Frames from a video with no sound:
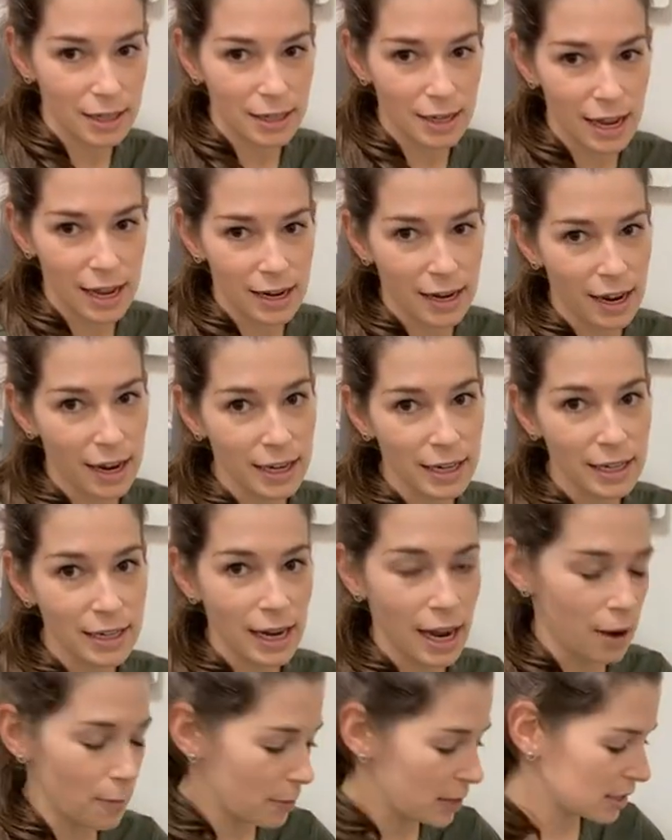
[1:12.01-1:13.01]
and I
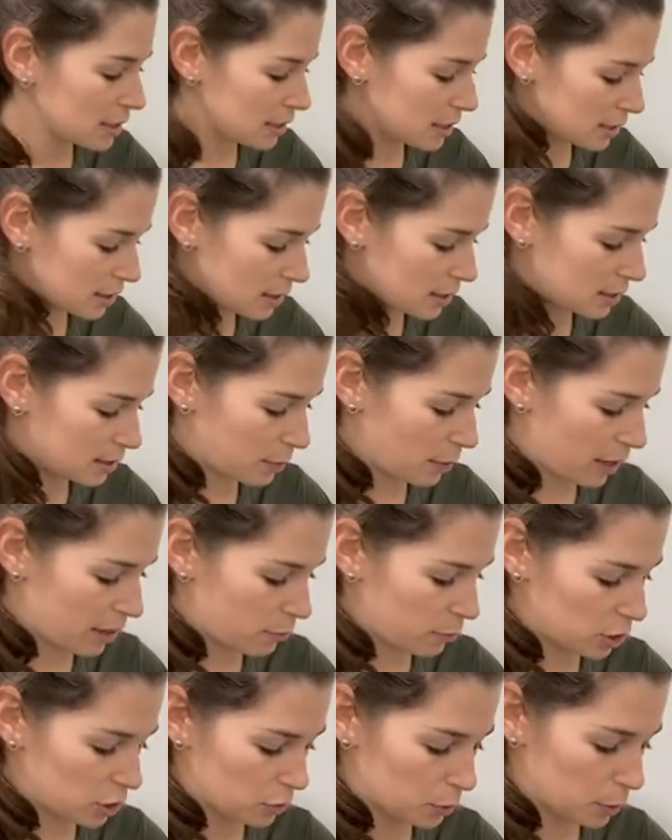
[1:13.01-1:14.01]
count my seasons by
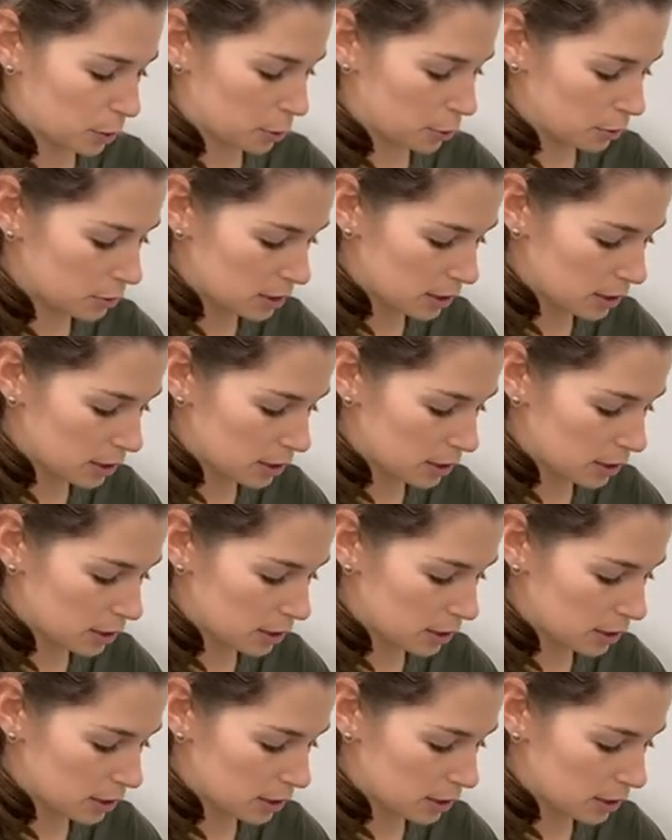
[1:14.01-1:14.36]
which produce